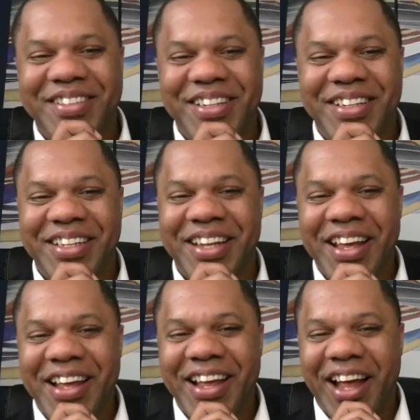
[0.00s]

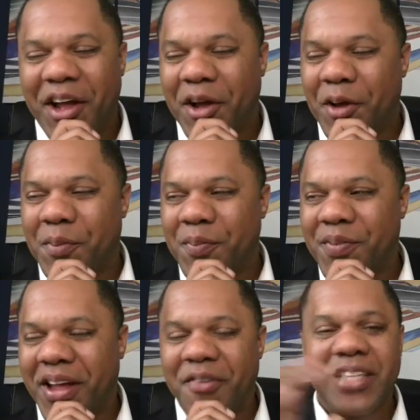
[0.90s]
understood. I've
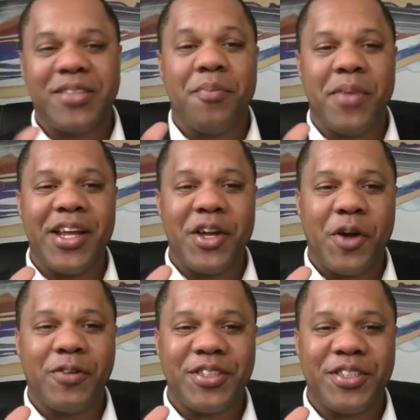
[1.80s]
had some mean
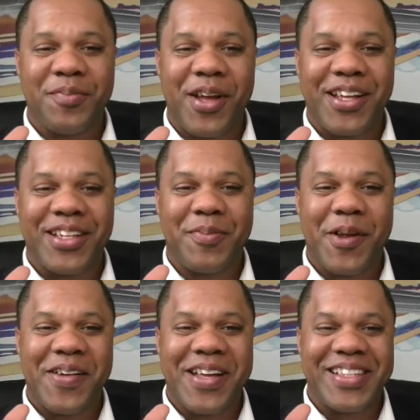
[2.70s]
coaches in my
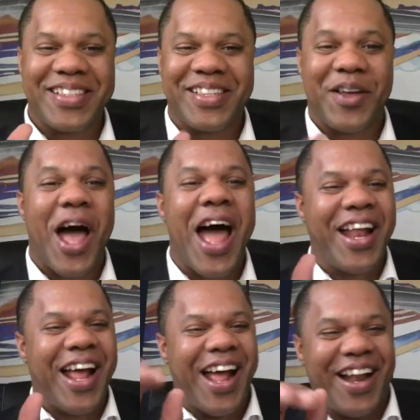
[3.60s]
experience, so I
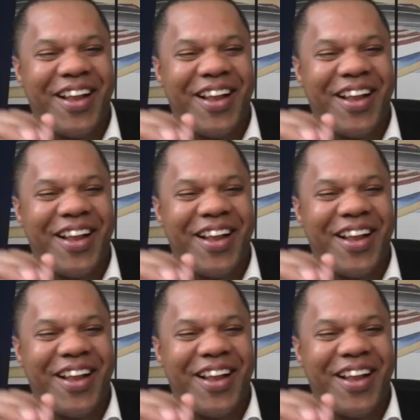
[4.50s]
